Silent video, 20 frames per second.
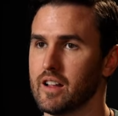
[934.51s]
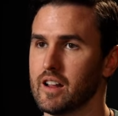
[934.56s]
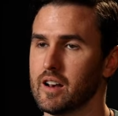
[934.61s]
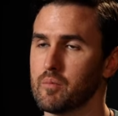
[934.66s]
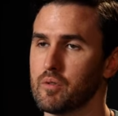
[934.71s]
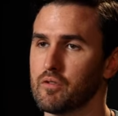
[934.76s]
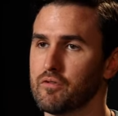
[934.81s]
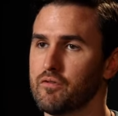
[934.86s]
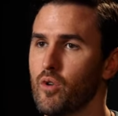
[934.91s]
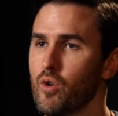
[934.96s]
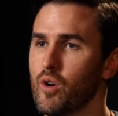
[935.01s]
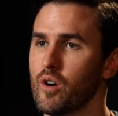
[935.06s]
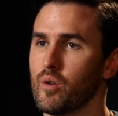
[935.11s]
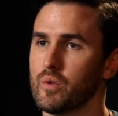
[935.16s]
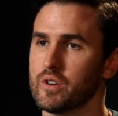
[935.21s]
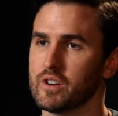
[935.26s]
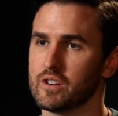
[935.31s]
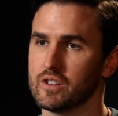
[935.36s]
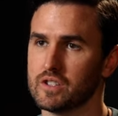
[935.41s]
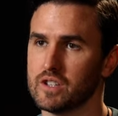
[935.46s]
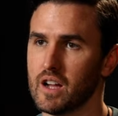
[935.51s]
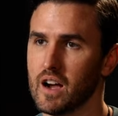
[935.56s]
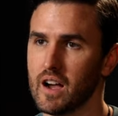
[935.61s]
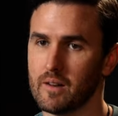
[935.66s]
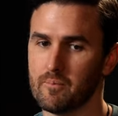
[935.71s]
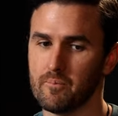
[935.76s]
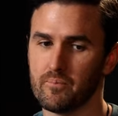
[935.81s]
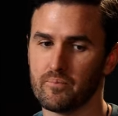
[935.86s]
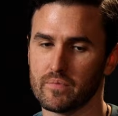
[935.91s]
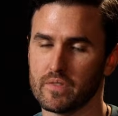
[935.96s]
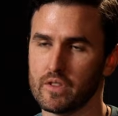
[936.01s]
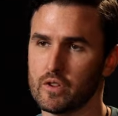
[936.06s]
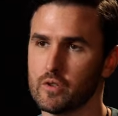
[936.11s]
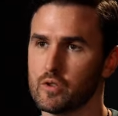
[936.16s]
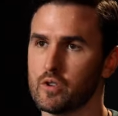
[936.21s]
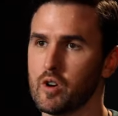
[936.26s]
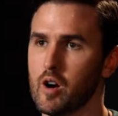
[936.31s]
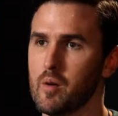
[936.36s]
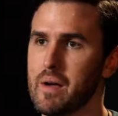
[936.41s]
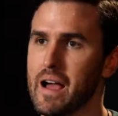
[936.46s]
And number four, when you're done,
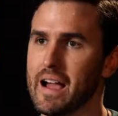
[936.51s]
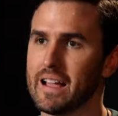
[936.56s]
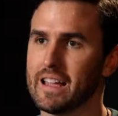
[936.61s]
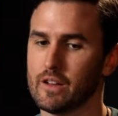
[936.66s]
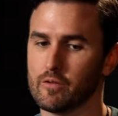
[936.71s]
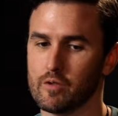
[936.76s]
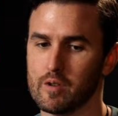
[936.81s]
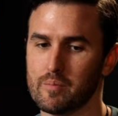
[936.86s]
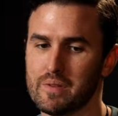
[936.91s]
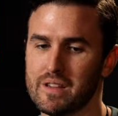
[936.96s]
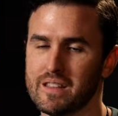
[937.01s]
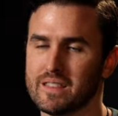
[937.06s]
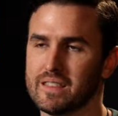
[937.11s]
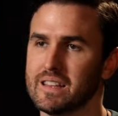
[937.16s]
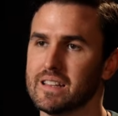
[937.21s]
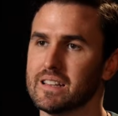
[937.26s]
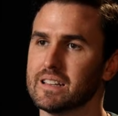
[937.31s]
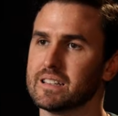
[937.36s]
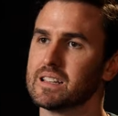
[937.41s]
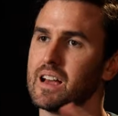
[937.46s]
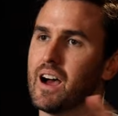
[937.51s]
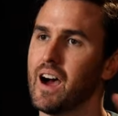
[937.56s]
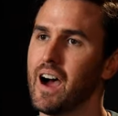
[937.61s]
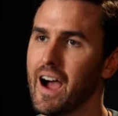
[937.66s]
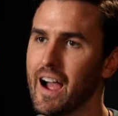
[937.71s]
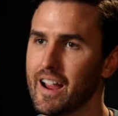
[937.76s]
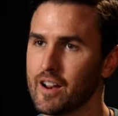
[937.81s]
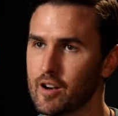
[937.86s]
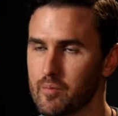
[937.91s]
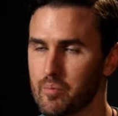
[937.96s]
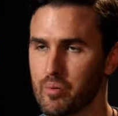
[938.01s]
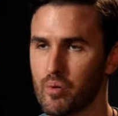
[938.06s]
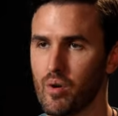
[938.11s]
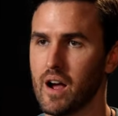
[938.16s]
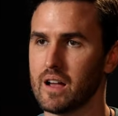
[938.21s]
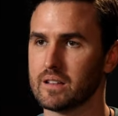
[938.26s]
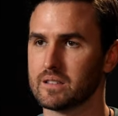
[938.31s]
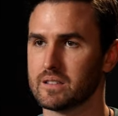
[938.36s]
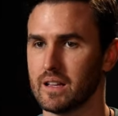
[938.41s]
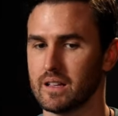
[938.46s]
you go back and repeat the entire
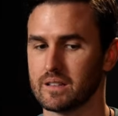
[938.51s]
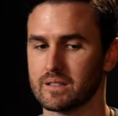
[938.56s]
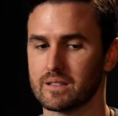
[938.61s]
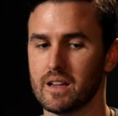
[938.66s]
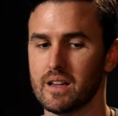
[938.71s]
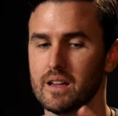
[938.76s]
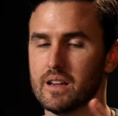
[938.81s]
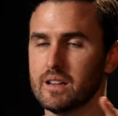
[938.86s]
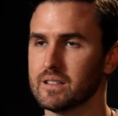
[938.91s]
process